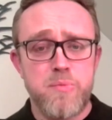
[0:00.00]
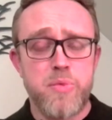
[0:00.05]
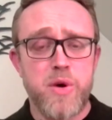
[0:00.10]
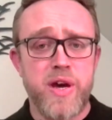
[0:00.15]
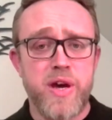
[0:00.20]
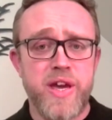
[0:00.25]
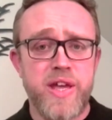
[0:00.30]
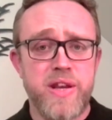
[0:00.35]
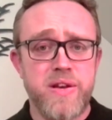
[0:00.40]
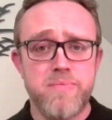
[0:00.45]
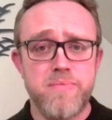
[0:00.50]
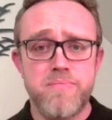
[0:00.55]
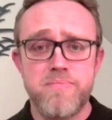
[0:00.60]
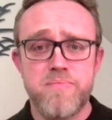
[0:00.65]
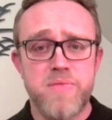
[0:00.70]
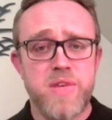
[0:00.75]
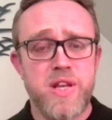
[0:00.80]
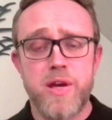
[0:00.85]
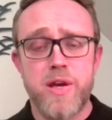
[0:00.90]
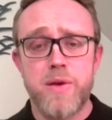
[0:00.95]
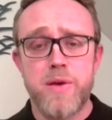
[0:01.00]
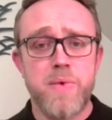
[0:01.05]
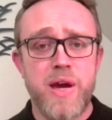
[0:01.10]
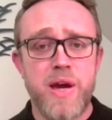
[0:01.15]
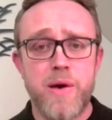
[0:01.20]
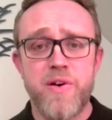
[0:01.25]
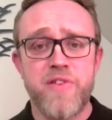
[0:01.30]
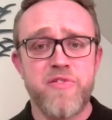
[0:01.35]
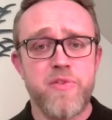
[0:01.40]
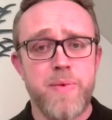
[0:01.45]
But in
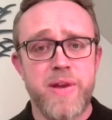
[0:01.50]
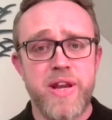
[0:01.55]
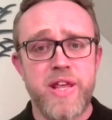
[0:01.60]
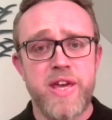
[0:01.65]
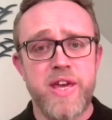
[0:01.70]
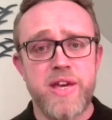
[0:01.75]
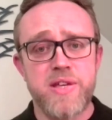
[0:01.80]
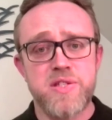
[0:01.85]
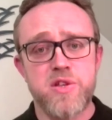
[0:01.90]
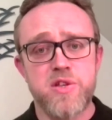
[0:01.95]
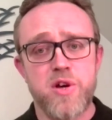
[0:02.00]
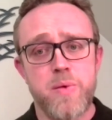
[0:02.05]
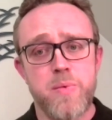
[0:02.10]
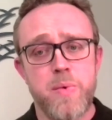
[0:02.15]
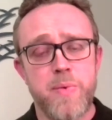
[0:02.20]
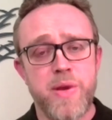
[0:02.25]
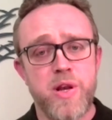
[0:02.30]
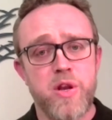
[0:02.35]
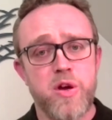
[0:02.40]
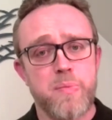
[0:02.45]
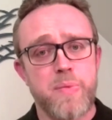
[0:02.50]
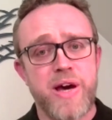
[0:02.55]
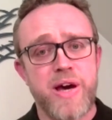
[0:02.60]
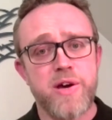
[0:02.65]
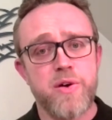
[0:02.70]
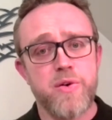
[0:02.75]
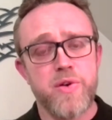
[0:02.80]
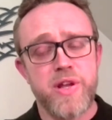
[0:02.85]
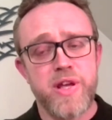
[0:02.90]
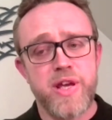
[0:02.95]
however many years' time, when we look
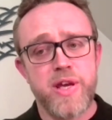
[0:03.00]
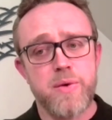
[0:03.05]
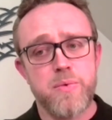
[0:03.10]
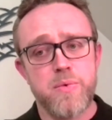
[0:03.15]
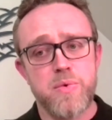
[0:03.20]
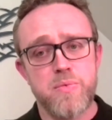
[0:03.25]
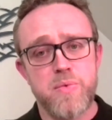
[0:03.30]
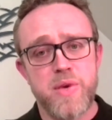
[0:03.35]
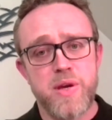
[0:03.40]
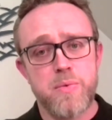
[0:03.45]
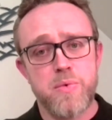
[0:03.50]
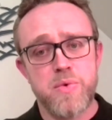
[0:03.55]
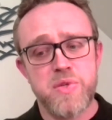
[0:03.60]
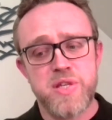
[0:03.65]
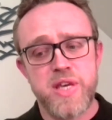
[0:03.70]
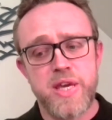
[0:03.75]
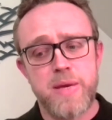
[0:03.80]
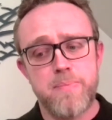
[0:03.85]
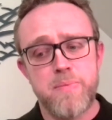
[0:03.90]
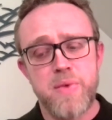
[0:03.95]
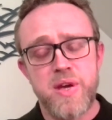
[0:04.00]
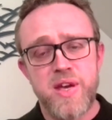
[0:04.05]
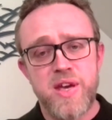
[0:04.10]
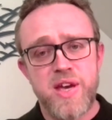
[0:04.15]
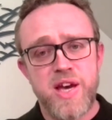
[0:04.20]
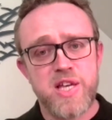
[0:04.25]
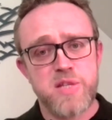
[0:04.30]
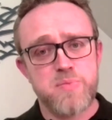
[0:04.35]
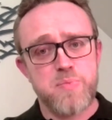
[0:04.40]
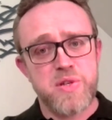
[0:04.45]
back on it, it will seem
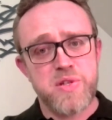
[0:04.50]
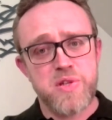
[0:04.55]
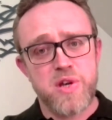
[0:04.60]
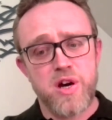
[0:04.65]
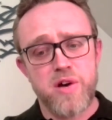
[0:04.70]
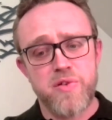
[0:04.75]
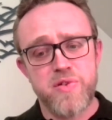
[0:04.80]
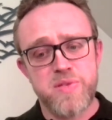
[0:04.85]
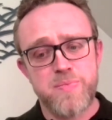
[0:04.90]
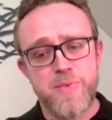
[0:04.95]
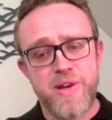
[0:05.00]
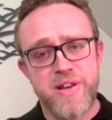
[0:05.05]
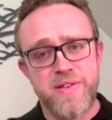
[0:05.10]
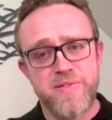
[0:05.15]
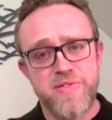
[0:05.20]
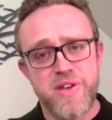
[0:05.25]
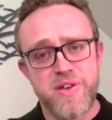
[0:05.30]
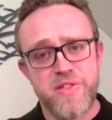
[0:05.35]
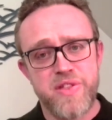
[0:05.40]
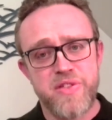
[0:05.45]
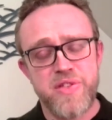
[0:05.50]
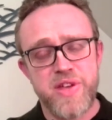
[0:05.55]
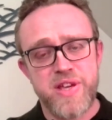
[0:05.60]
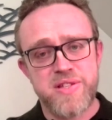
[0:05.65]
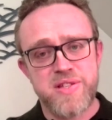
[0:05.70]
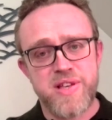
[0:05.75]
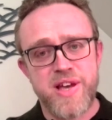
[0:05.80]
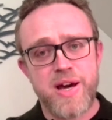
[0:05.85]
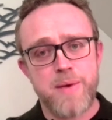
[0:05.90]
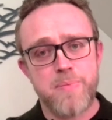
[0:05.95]
as bizarre as many of the other
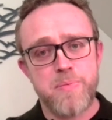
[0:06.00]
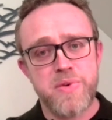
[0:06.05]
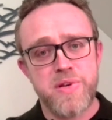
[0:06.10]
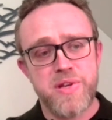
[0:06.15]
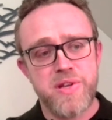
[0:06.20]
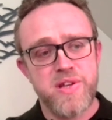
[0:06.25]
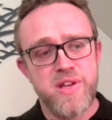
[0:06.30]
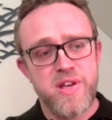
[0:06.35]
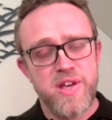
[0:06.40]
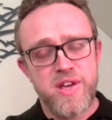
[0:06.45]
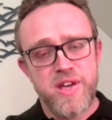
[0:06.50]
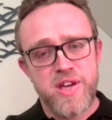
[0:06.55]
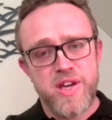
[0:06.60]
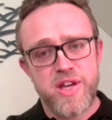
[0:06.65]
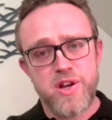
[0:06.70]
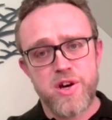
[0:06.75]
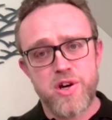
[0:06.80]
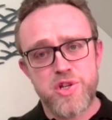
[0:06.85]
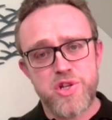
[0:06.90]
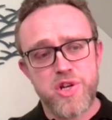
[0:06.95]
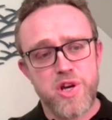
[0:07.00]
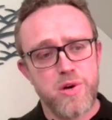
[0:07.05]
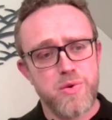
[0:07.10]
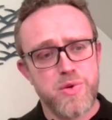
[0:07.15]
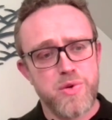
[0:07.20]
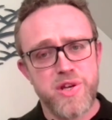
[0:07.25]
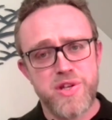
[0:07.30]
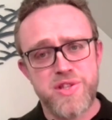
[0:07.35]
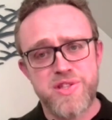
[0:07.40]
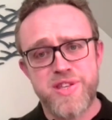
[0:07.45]
things that happened in our
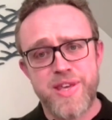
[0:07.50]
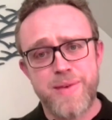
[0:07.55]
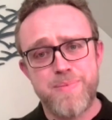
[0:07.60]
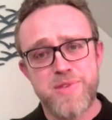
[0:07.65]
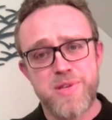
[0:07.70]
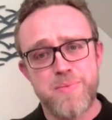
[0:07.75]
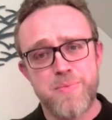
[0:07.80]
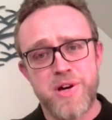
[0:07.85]
childhood seem to